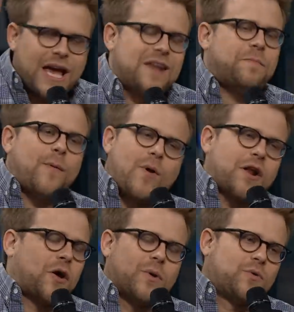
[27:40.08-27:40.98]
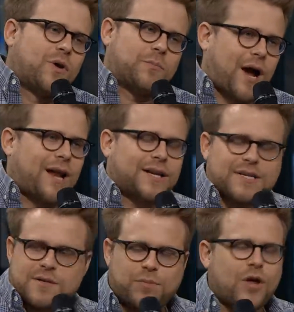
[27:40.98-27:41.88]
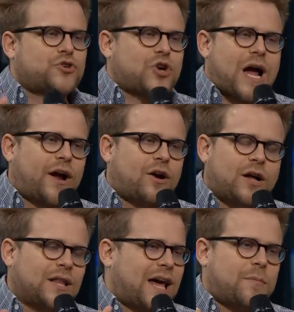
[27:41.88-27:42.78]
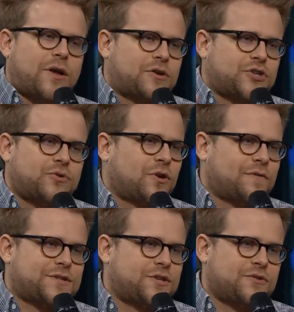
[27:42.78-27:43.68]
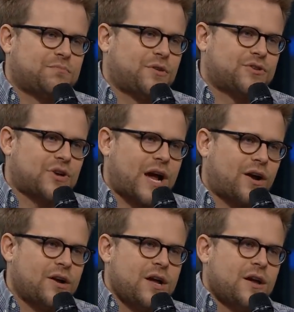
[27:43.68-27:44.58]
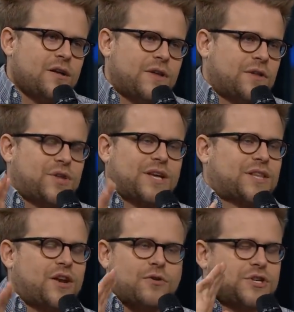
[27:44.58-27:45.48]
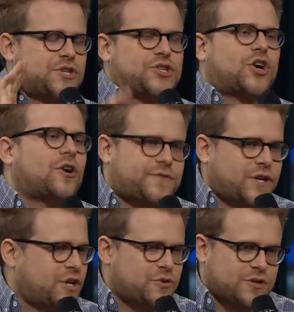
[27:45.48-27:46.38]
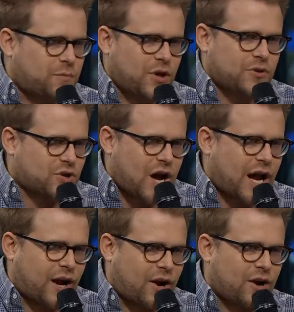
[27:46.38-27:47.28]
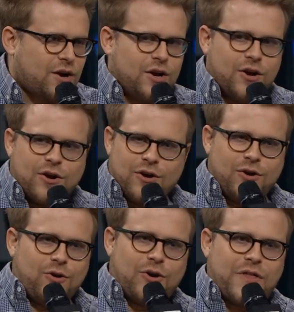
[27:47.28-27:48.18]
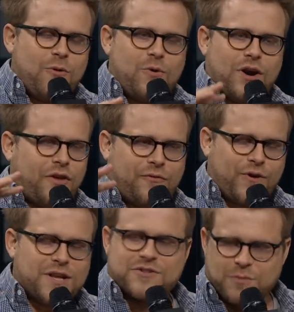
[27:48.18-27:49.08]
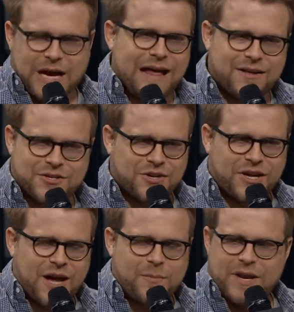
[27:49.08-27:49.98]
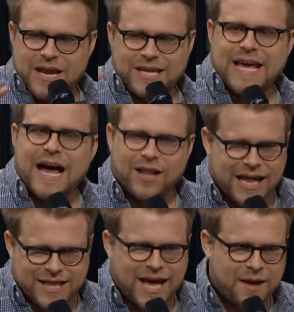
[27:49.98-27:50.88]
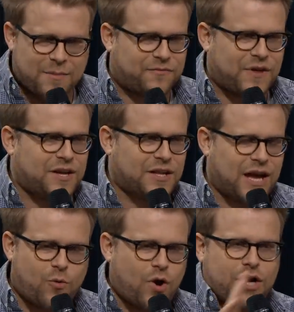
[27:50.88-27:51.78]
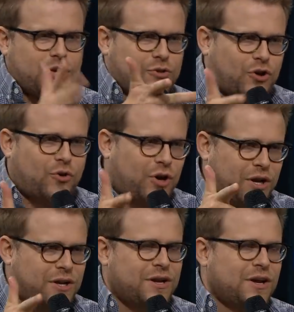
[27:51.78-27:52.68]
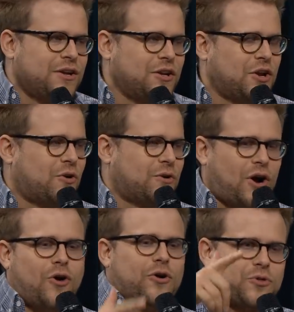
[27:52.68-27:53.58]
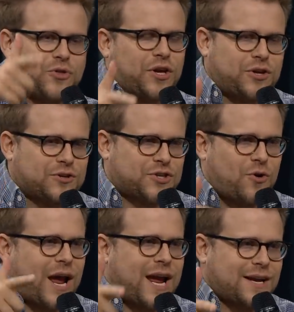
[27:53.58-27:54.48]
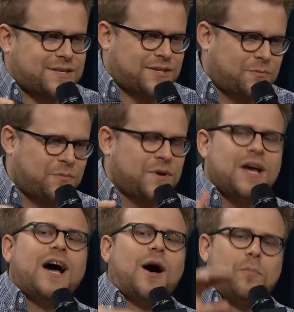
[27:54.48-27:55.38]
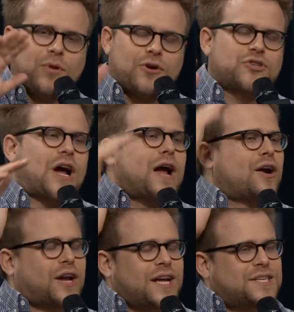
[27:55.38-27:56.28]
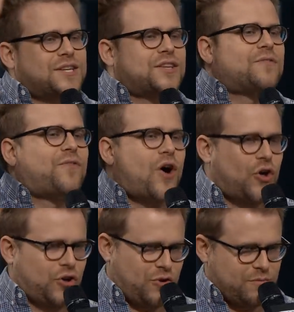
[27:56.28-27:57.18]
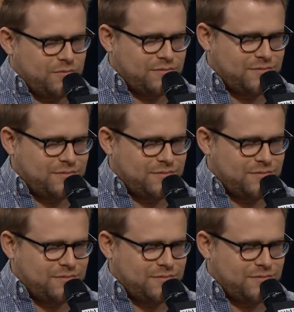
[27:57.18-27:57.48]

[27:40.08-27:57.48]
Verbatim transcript: And if people want to know what the one product is, a blow dryer. A lot of men are too nervous to use a blow dryer. They think they don't deserve to use a blow dryer, or that one of their friends from college is going to come in and yell at them if they like, what are you doing? You know, oh, you think you're so handsome. A blow dryer gets you the volume. You think